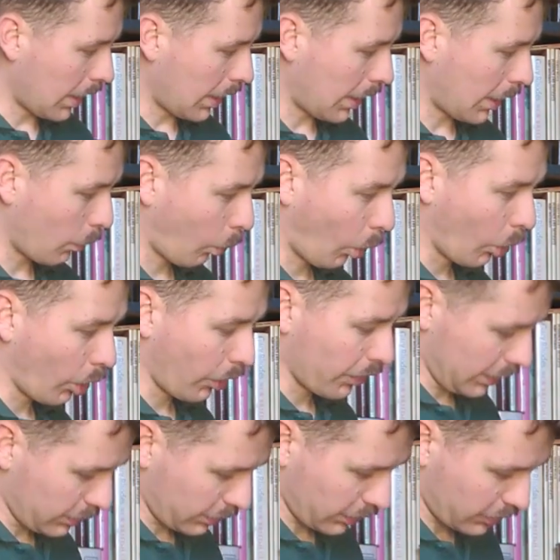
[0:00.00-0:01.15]
Worn on
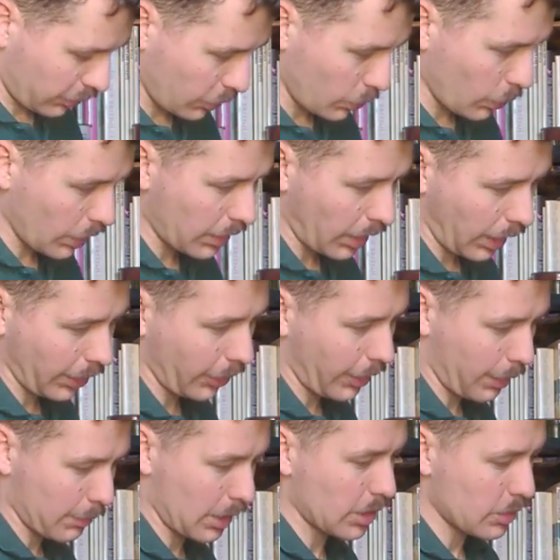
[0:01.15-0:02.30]
this are two nylon
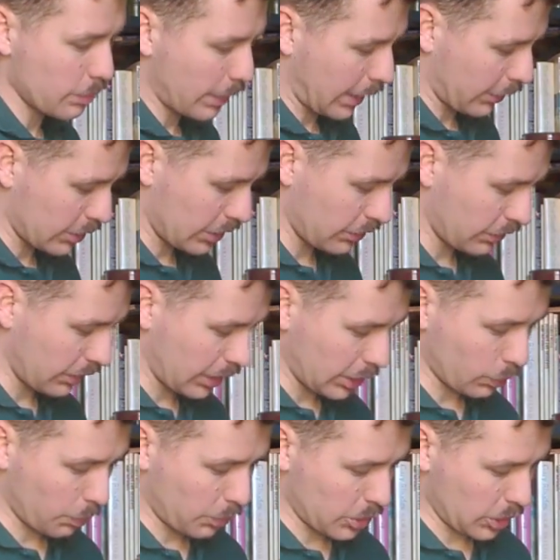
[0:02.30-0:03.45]
ammunition pouches, and
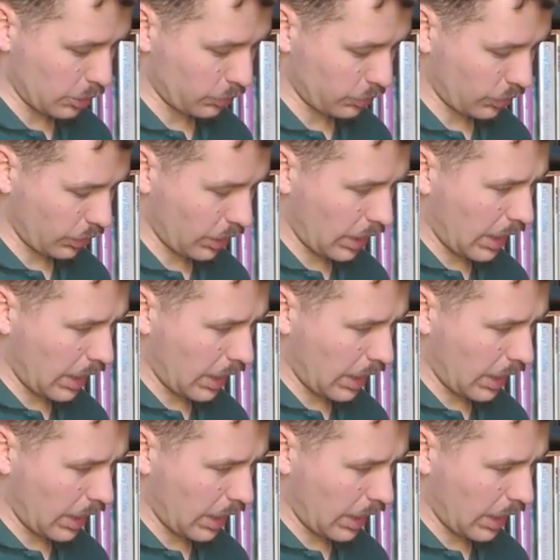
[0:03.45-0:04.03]
these were produced,